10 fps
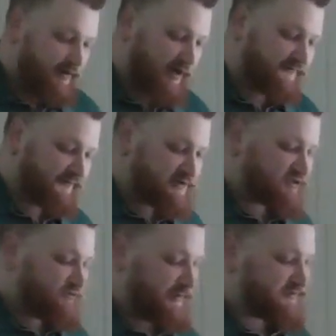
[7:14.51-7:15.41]
Our first
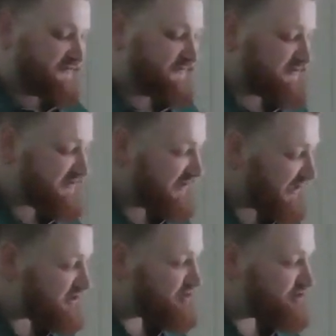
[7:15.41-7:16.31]
scripture for
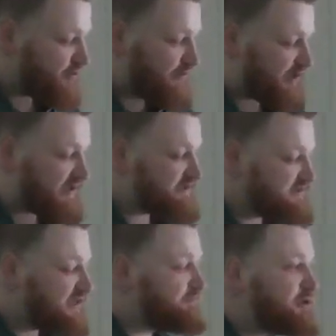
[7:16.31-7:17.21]
today showed us
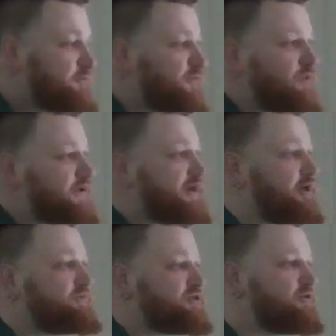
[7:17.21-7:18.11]
that people would
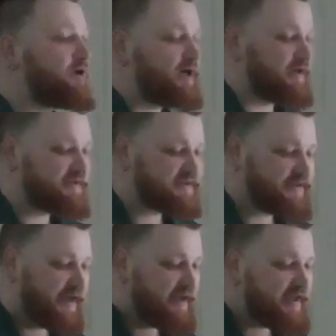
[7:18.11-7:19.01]
come to
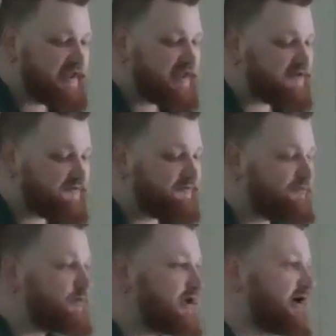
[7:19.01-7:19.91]
us if
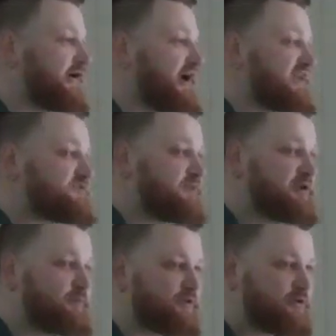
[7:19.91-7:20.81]
we are God's
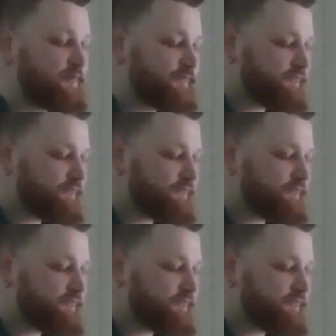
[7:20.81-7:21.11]
people.